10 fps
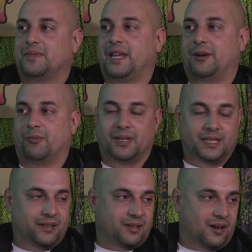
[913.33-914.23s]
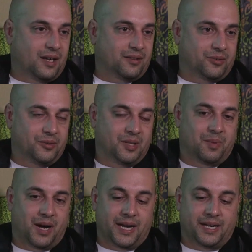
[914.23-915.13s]
They really thought through the
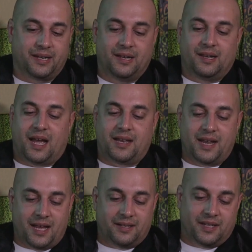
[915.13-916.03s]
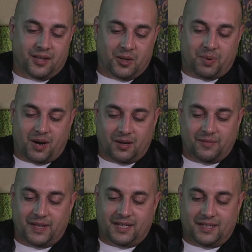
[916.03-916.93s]
bike. And then the other part
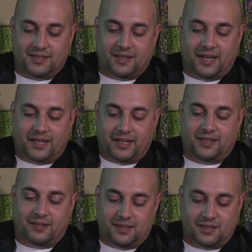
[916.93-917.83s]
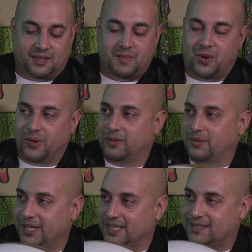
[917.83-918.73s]
of it is like, this is a Moto
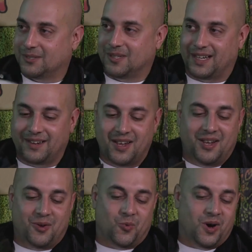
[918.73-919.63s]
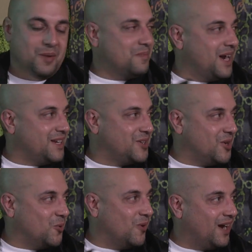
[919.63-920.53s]
3. So like, what might
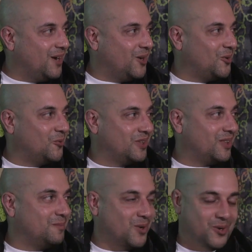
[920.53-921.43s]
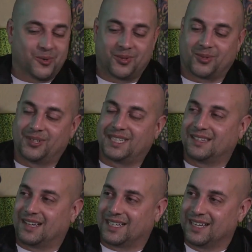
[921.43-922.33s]
go well with a Moto
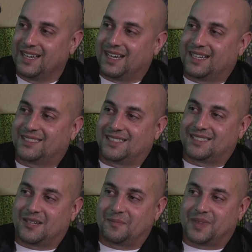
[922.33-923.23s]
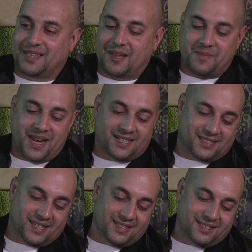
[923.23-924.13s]
3? Like, is it something that makes
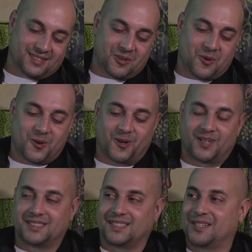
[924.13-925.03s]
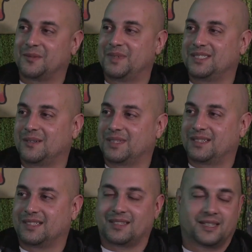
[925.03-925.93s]
sense, or is it going to be
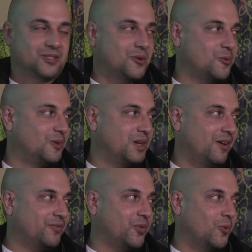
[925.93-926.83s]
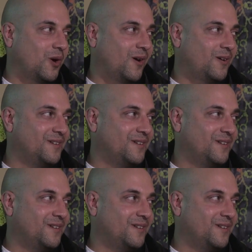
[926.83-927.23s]
something that's like totally off the wall?